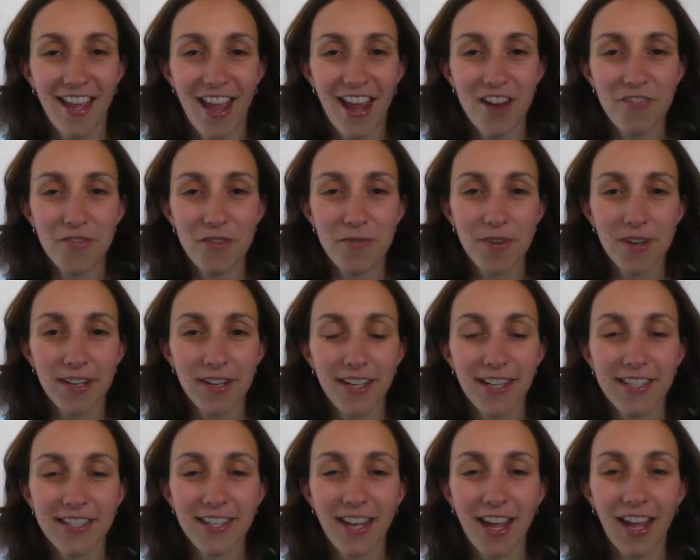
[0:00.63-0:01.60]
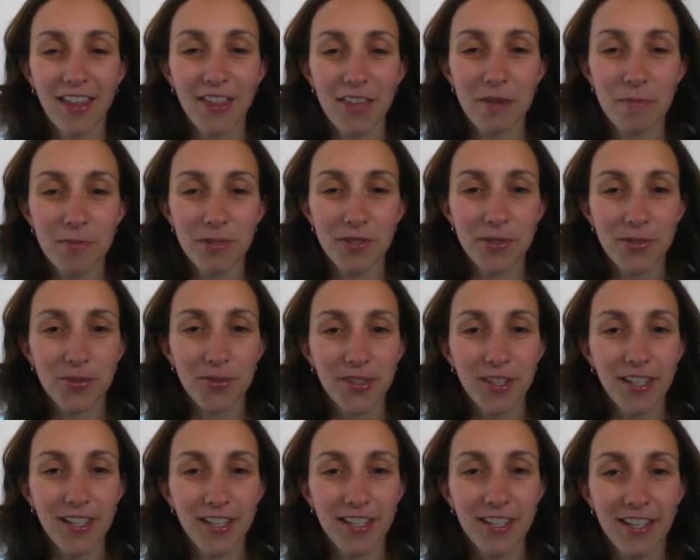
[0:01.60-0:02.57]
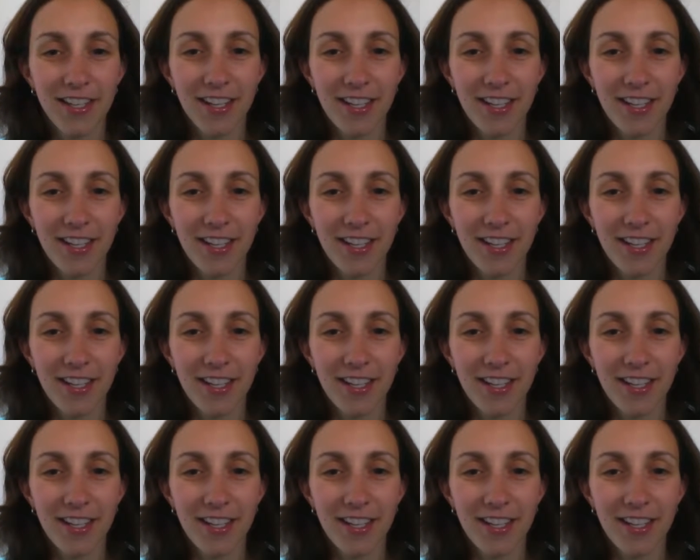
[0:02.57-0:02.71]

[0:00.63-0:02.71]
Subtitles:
Hey everyone, it's Kathleen Petula.